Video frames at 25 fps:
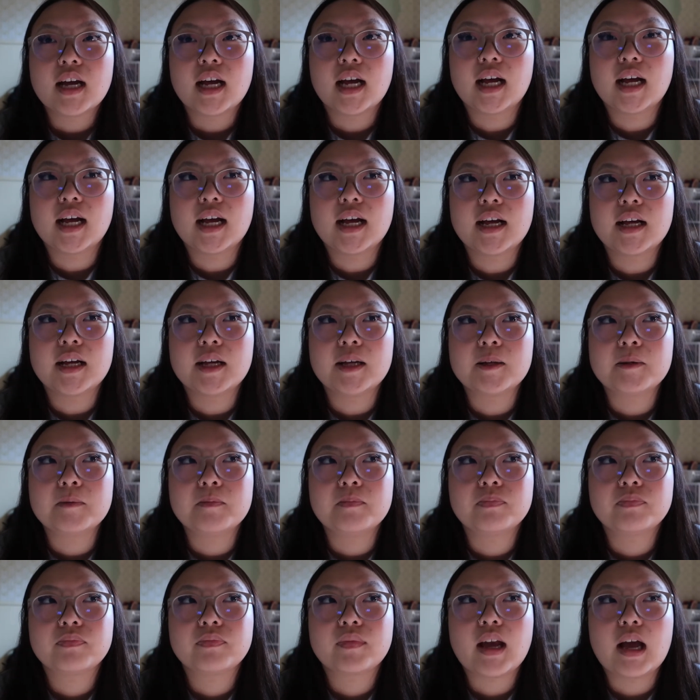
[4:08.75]
I
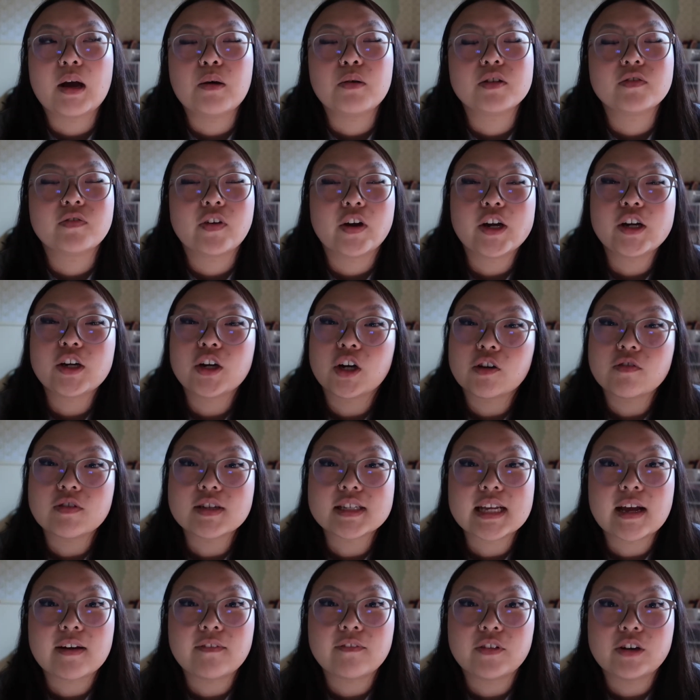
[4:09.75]
was very
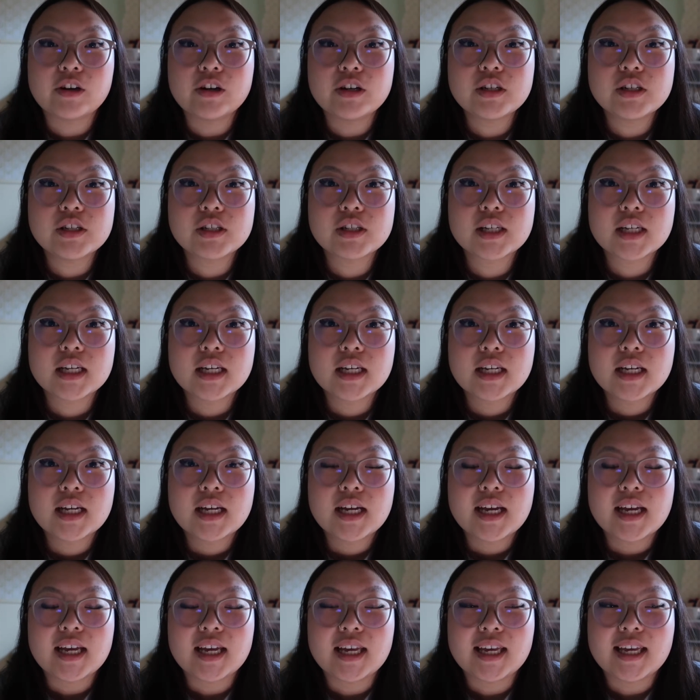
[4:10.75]
nervous at first,
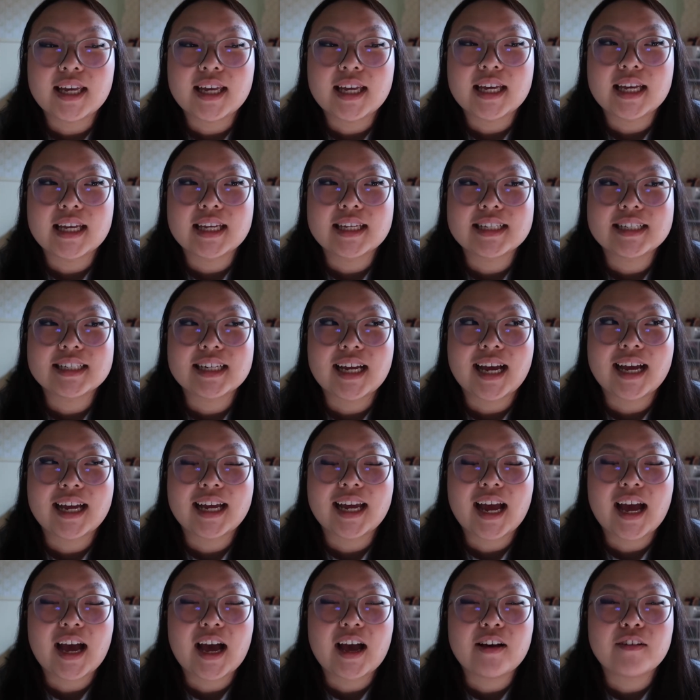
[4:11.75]
and I
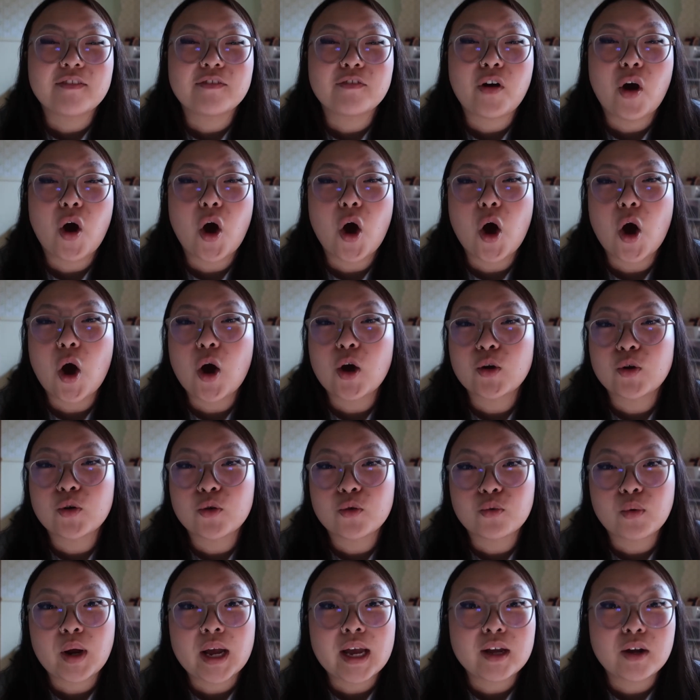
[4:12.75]
have a
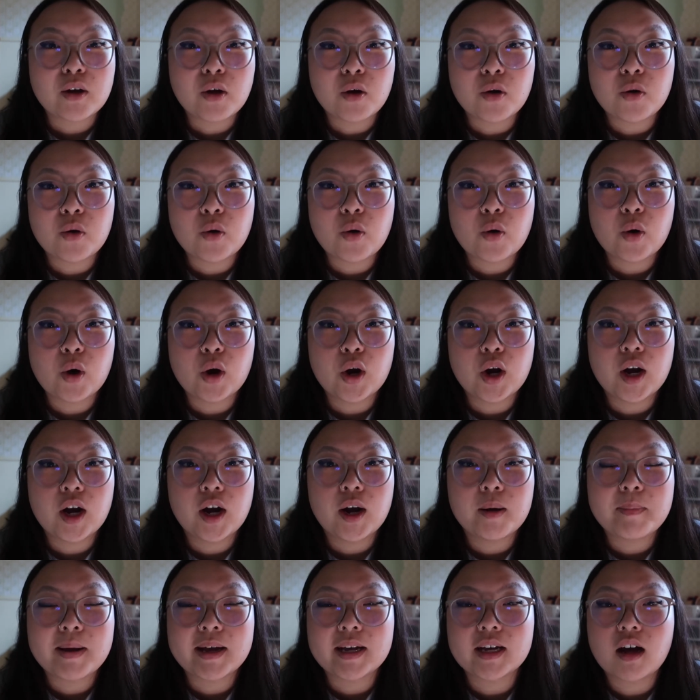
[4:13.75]
great
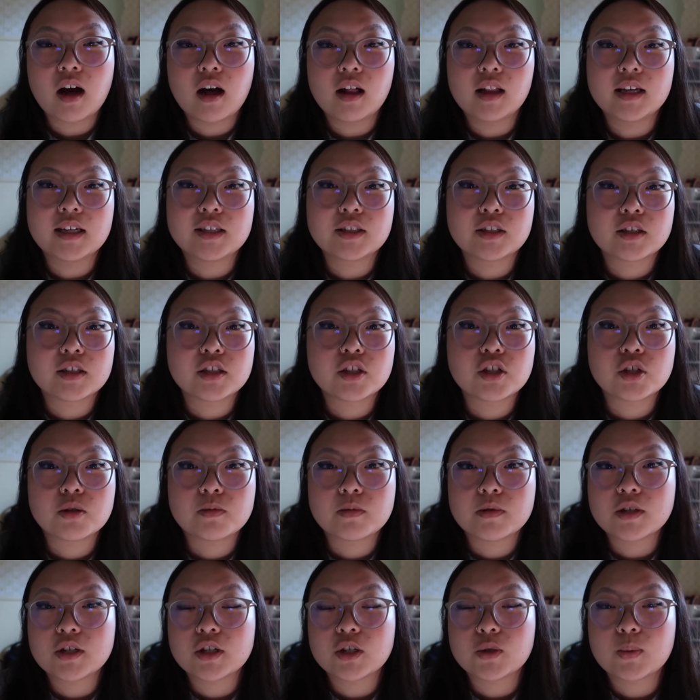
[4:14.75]
cohort. My colleagues are
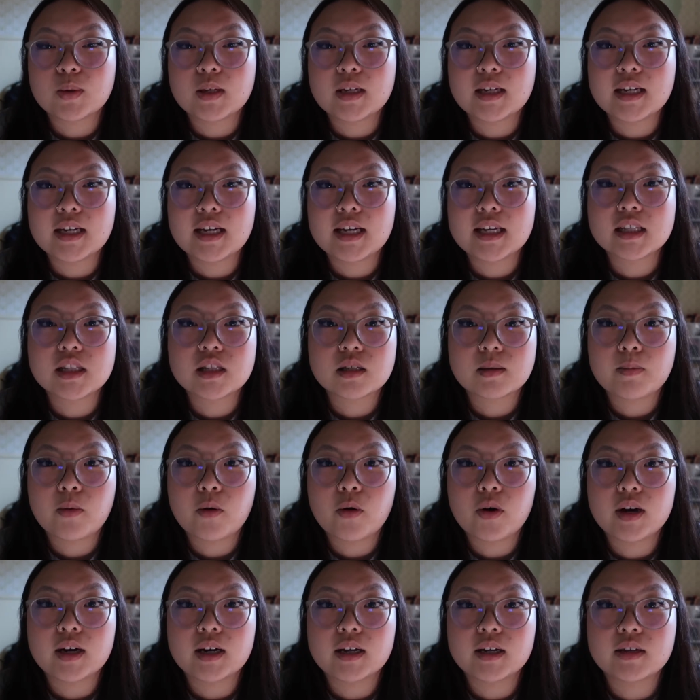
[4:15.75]
super sweet and
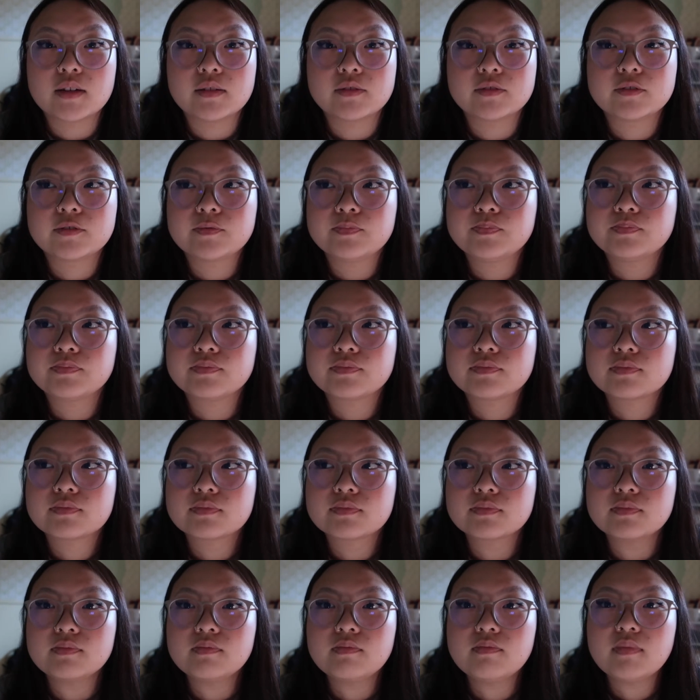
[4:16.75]
supportive,
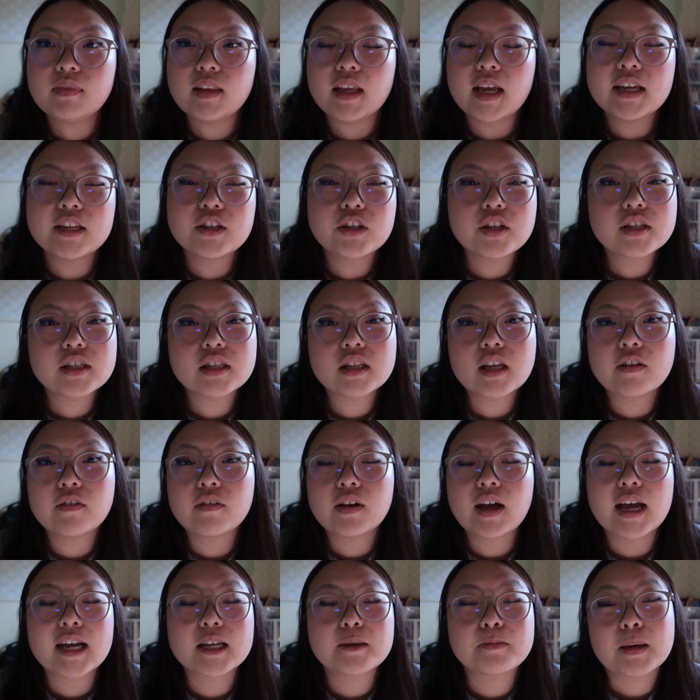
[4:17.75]
and just
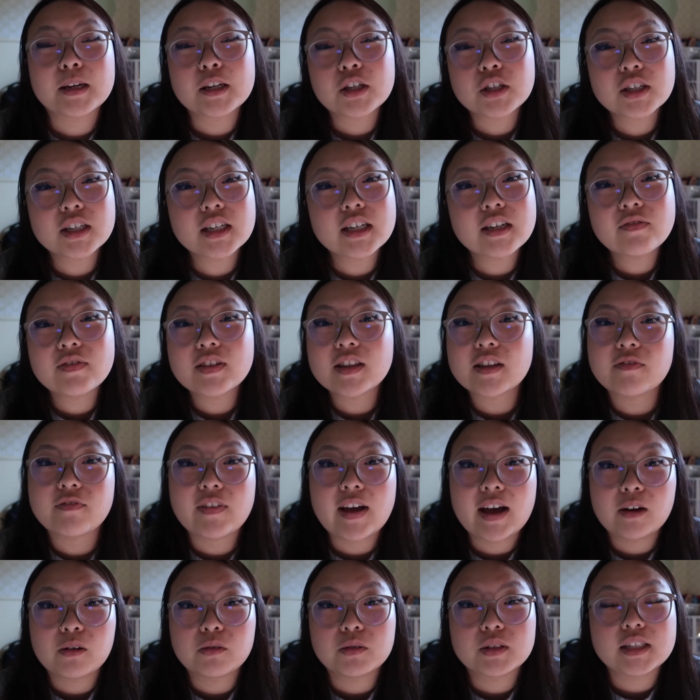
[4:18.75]
especially even the
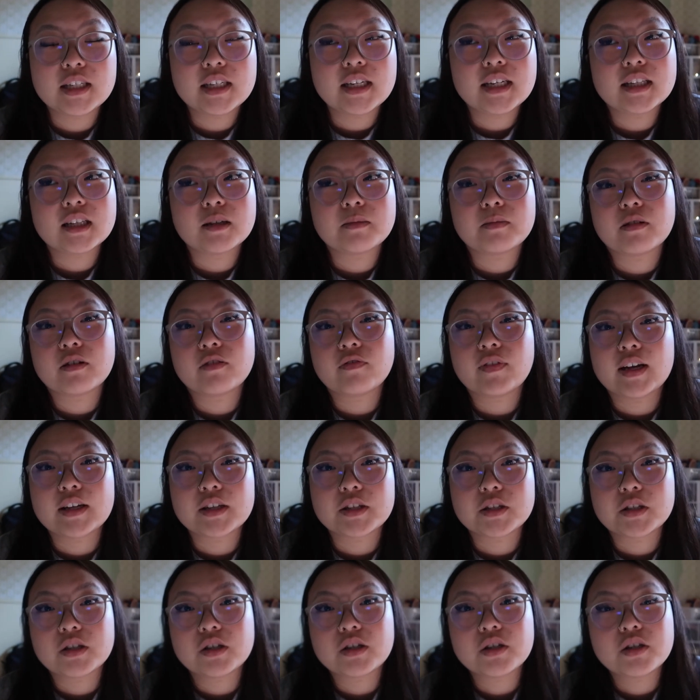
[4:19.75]
faculty and
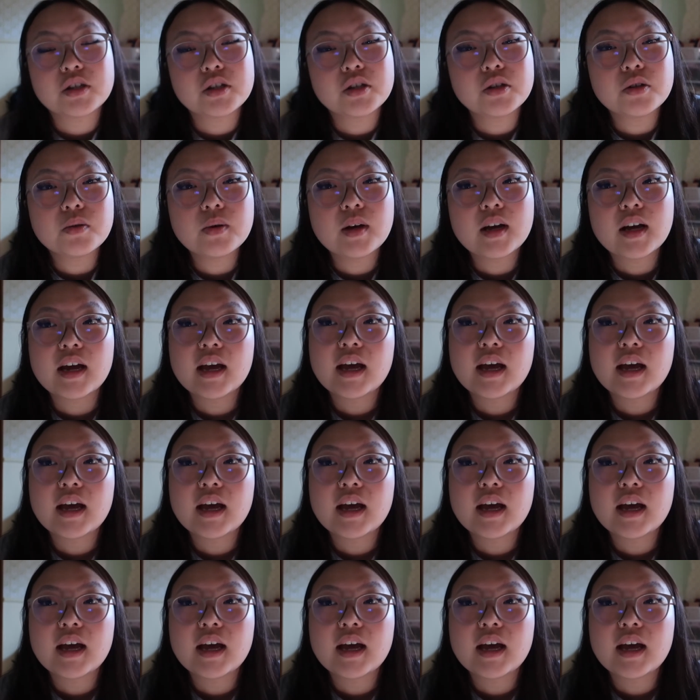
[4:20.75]
professors too.